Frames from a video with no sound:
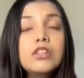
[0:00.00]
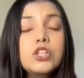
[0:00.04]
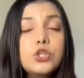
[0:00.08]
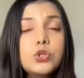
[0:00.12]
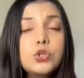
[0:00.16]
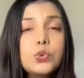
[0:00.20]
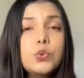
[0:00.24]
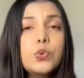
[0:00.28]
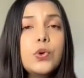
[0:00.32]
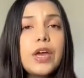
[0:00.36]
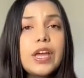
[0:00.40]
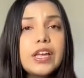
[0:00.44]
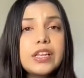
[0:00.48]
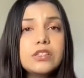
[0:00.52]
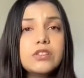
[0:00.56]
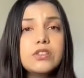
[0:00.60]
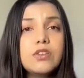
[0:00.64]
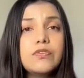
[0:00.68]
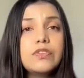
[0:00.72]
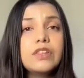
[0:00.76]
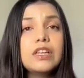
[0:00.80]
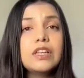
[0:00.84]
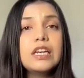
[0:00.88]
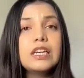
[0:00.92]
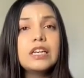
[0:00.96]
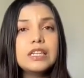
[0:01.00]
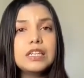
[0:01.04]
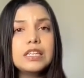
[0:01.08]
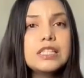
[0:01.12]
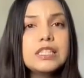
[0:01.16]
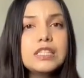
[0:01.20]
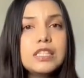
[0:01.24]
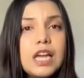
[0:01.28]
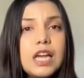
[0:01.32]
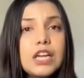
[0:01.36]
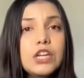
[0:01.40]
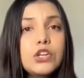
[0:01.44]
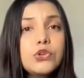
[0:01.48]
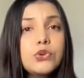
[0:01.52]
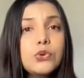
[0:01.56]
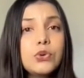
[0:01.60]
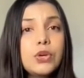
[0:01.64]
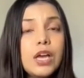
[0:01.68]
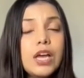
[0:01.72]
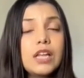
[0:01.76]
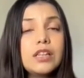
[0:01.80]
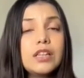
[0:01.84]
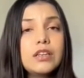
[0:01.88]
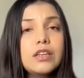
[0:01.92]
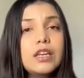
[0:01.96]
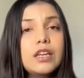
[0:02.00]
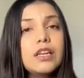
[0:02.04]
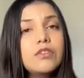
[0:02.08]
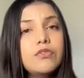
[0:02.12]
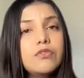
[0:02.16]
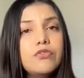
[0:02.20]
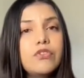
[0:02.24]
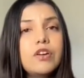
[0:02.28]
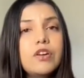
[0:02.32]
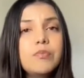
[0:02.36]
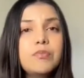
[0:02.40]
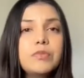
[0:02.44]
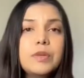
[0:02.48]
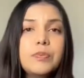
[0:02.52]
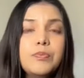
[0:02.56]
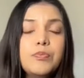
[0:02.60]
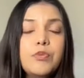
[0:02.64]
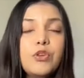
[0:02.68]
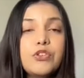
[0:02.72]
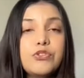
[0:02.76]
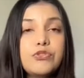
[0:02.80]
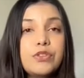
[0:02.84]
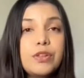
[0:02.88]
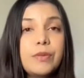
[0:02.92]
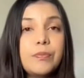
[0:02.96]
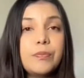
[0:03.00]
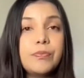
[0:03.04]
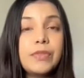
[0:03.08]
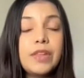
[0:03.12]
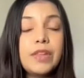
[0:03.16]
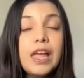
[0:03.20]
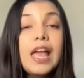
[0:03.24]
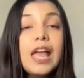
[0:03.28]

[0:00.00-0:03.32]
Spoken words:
the two ends of the intestine together and firmly press them.